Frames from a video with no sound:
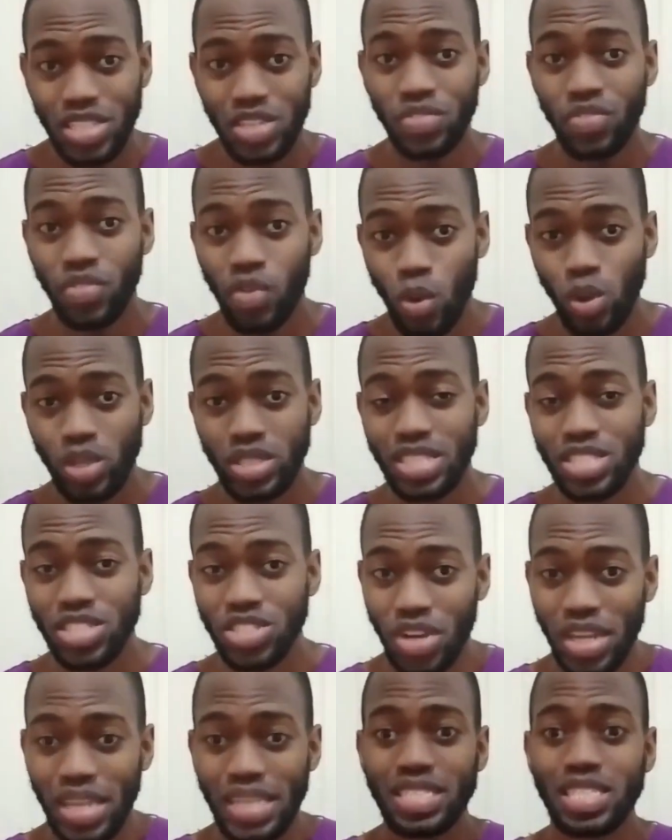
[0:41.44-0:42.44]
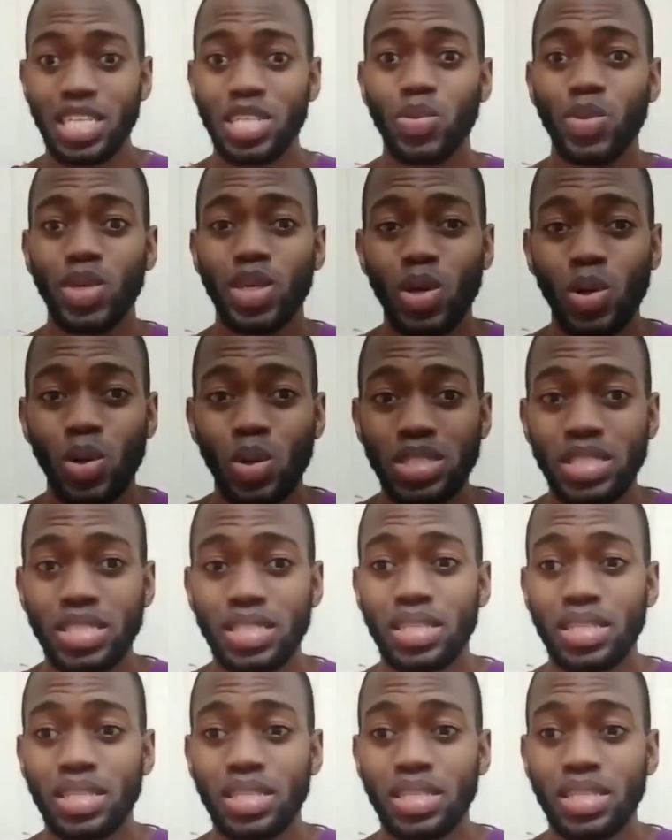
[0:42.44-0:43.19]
foods and drinks that we use,